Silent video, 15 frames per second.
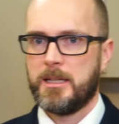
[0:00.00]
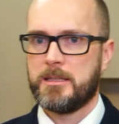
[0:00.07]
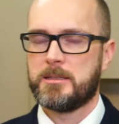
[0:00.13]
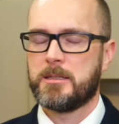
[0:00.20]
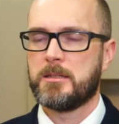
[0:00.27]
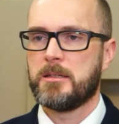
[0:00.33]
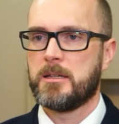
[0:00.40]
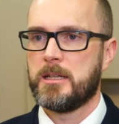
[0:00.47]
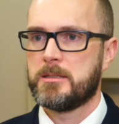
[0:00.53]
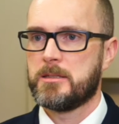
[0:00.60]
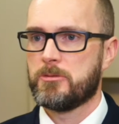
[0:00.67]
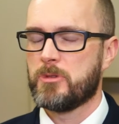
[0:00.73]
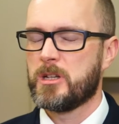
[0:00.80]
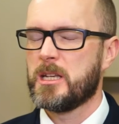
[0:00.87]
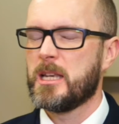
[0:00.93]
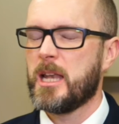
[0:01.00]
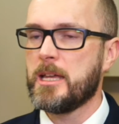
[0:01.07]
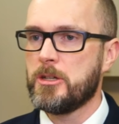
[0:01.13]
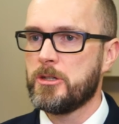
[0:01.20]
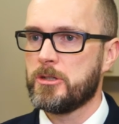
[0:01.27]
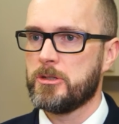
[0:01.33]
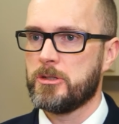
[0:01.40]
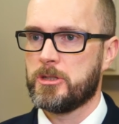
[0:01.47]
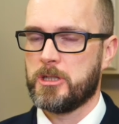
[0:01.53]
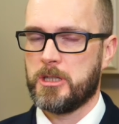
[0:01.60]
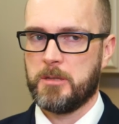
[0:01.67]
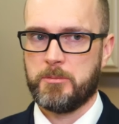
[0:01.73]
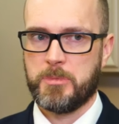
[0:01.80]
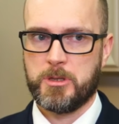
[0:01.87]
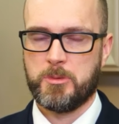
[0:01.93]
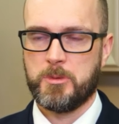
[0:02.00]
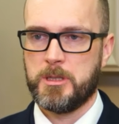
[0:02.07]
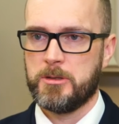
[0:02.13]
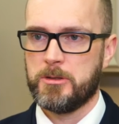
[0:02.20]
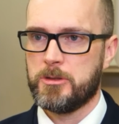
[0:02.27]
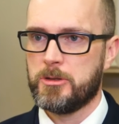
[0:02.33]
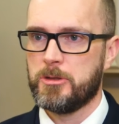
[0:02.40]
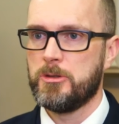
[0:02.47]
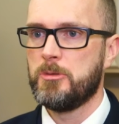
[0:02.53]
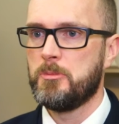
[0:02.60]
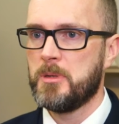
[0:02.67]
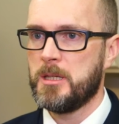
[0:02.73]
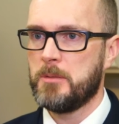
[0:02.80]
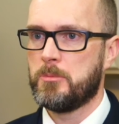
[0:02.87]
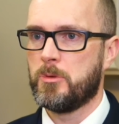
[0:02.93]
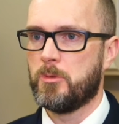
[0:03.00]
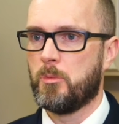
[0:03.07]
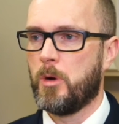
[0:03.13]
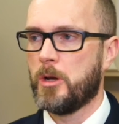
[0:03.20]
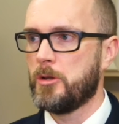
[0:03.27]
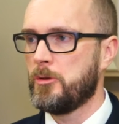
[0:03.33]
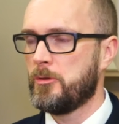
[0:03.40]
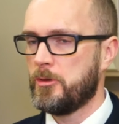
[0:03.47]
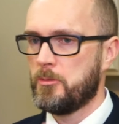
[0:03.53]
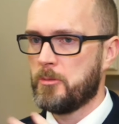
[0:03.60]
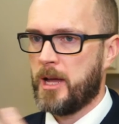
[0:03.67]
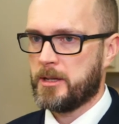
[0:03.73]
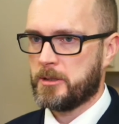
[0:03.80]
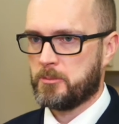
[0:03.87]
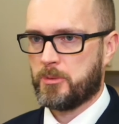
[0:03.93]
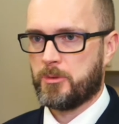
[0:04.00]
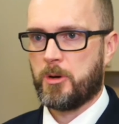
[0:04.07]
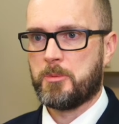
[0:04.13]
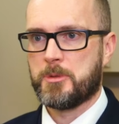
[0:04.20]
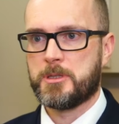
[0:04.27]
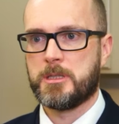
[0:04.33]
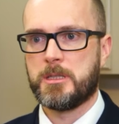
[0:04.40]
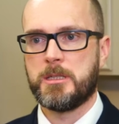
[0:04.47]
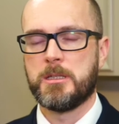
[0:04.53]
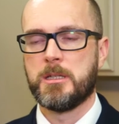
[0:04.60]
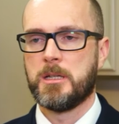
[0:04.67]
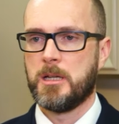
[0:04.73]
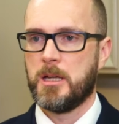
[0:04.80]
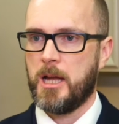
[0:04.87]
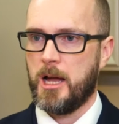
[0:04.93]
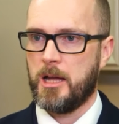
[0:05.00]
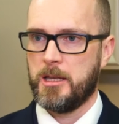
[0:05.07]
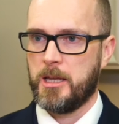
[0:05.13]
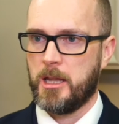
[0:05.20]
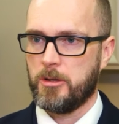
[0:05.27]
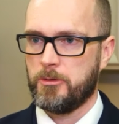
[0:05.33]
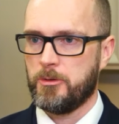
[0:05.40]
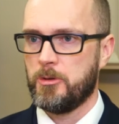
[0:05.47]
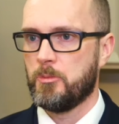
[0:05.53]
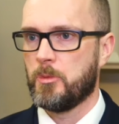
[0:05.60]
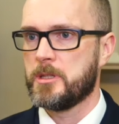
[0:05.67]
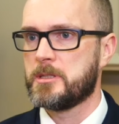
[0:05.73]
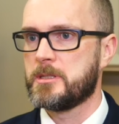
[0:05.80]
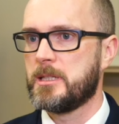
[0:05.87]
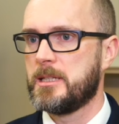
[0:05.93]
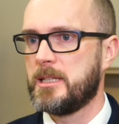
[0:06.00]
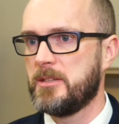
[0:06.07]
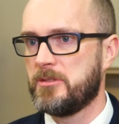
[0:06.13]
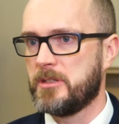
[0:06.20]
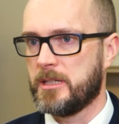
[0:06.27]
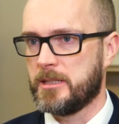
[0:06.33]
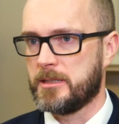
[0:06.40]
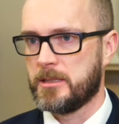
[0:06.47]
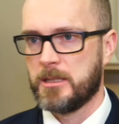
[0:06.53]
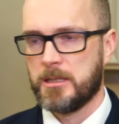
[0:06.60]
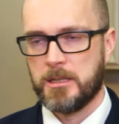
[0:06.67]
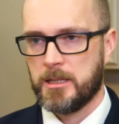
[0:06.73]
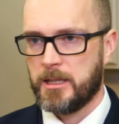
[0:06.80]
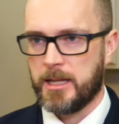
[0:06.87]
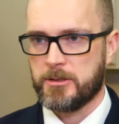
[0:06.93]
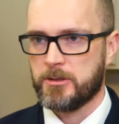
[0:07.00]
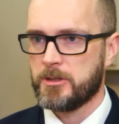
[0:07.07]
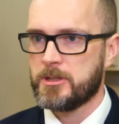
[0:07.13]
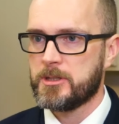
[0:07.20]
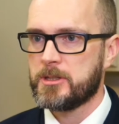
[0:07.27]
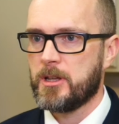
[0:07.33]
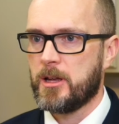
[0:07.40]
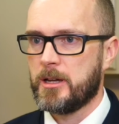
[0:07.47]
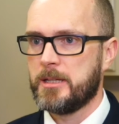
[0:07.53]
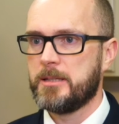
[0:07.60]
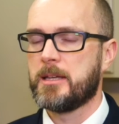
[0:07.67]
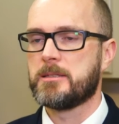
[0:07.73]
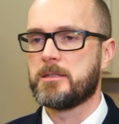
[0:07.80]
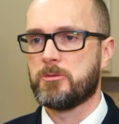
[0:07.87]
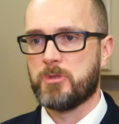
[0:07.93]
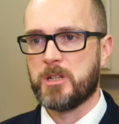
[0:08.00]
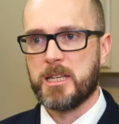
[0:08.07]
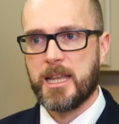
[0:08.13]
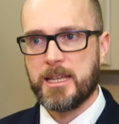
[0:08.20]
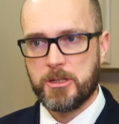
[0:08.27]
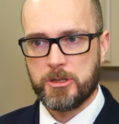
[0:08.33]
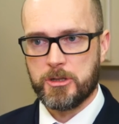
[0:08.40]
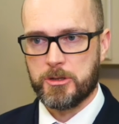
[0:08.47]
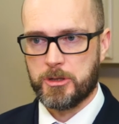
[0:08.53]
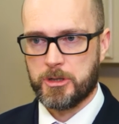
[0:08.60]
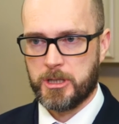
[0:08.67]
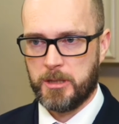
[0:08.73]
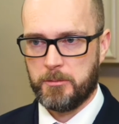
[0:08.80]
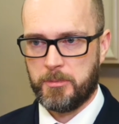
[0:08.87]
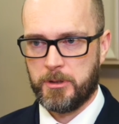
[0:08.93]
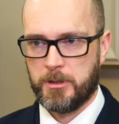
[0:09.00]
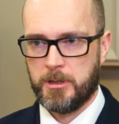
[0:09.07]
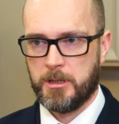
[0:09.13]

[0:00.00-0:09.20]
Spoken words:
It's a relationship between two people, one of whom has property and another of whom wants to live in it. That's not a side, that's a relationship.